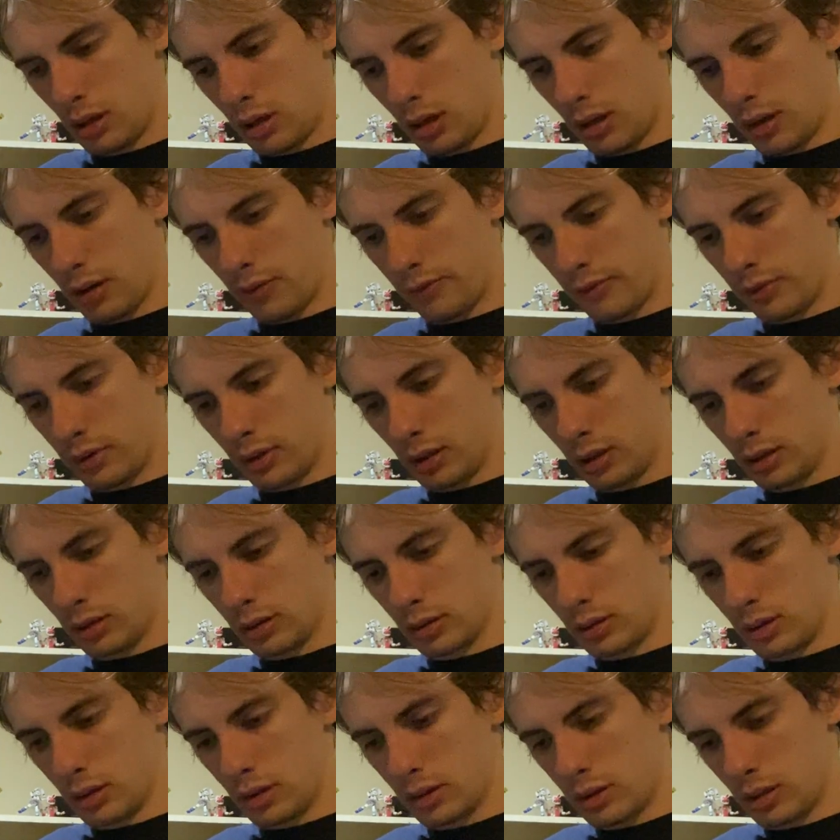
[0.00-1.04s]

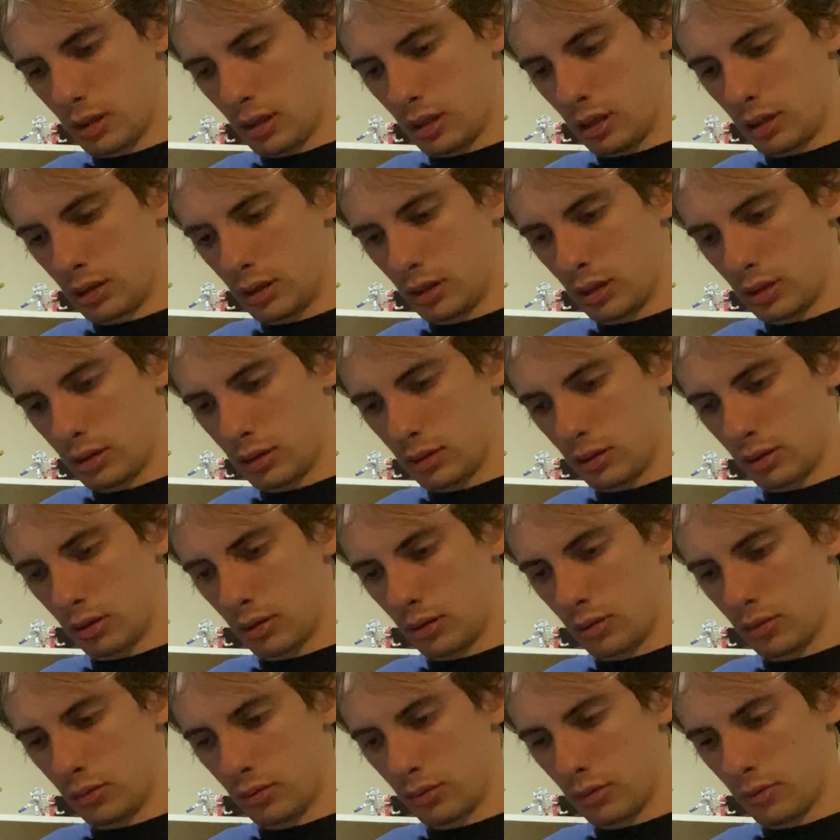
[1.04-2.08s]
everything's deciding not to
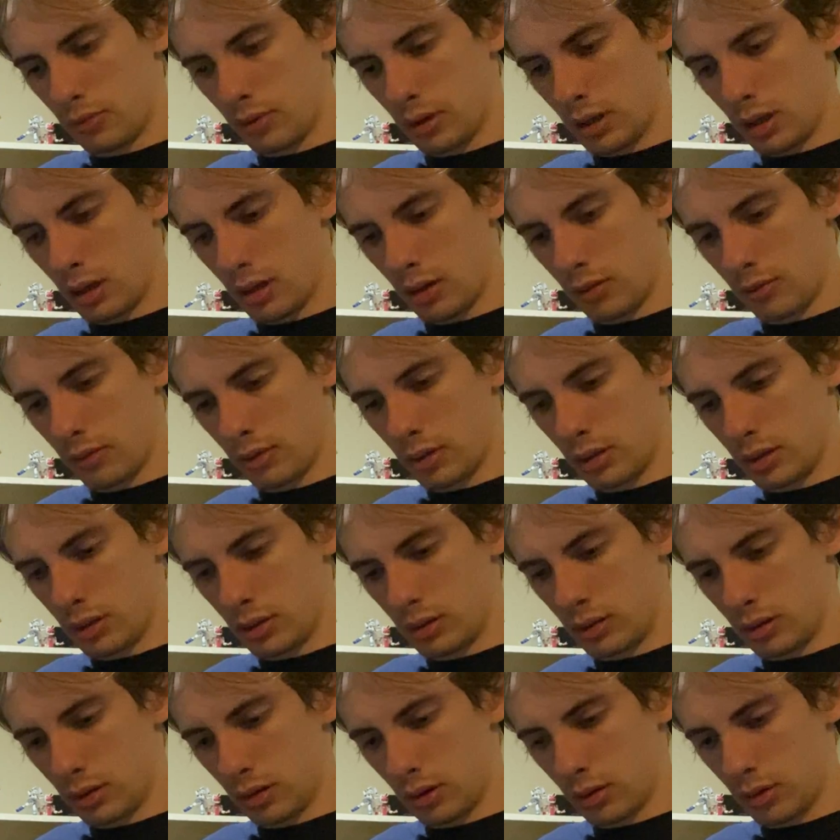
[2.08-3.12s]
go the way I want
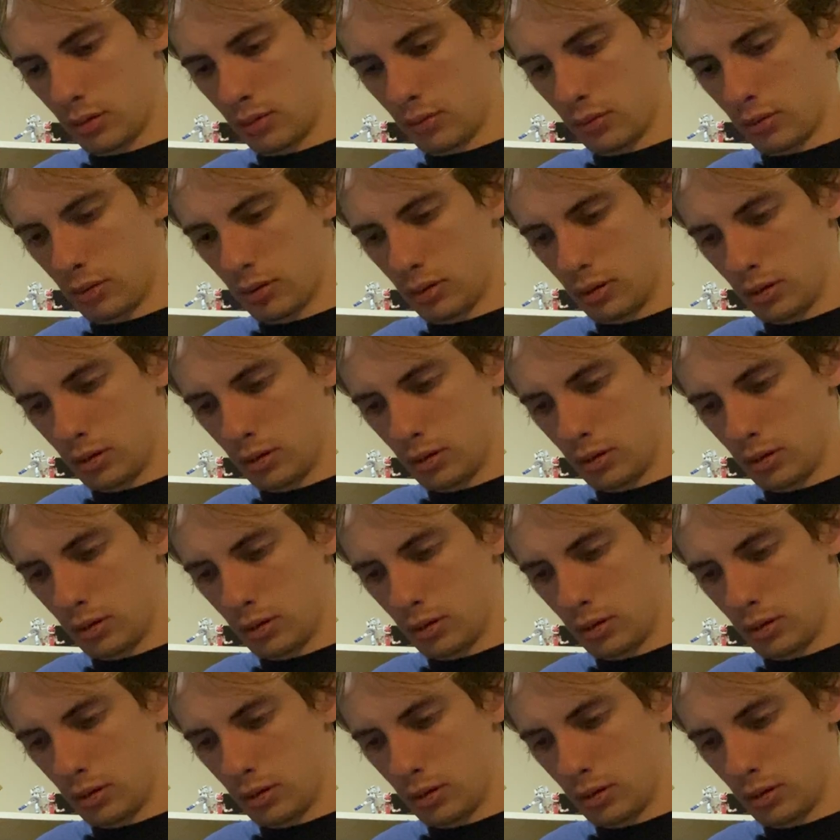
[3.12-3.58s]
it to go.